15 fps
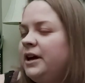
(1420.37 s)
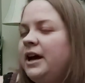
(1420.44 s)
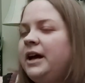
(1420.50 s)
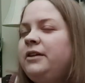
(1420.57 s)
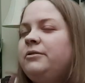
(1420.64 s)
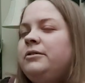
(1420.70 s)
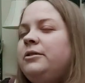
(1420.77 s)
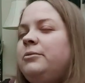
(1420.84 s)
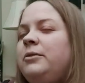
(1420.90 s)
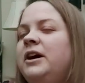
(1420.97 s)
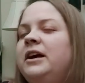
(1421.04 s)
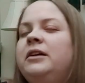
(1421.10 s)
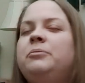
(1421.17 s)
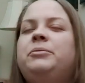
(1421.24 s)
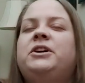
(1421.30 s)
I don't know
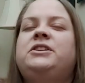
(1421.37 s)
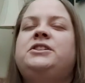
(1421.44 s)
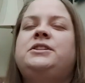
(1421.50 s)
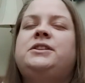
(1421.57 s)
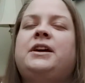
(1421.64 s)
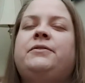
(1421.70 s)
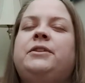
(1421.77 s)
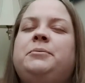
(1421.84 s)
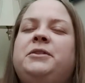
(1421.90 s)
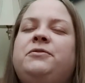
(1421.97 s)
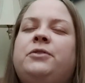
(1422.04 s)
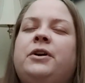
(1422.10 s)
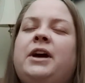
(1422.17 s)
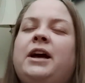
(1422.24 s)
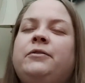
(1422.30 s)
why, but she's having me
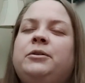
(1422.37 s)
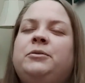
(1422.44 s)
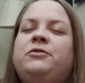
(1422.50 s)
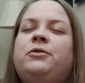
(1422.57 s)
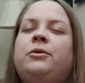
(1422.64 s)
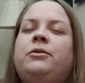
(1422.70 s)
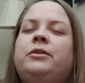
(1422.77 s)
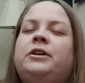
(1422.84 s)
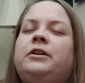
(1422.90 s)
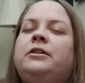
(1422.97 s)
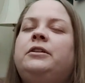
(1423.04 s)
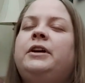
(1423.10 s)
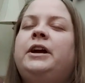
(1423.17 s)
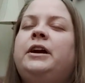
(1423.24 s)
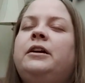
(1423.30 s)
focal in on
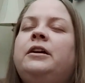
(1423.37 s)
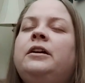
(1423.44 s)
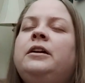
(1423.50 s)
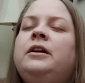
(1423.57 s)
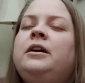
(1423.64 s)
her hair.